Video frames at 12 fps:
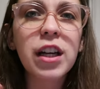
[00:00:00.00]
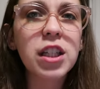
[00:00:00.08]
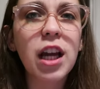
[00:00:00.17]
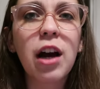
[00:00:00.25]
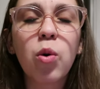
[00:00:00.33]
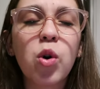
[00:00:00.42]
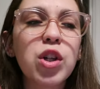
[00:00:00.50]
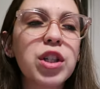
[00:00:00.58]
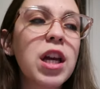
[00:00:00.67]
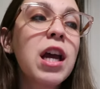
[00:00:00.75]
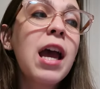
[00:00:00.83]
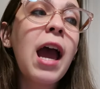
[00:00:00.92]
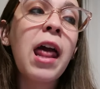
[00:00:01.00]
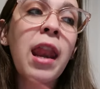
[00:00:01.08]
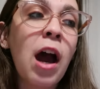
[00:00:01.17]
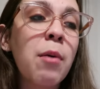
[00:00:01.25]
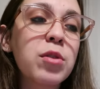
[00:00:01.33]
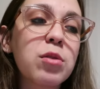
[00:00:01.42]
I showered
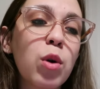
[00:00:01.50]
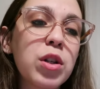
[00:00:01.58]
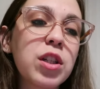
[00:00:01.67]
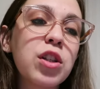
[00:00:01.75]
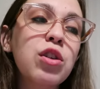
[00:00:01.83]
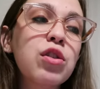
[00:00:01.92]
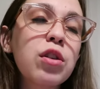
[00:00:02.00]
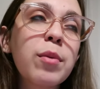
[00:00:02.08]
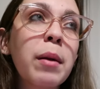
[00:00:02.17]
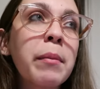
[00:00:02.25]
and now I'm just watching YouTube,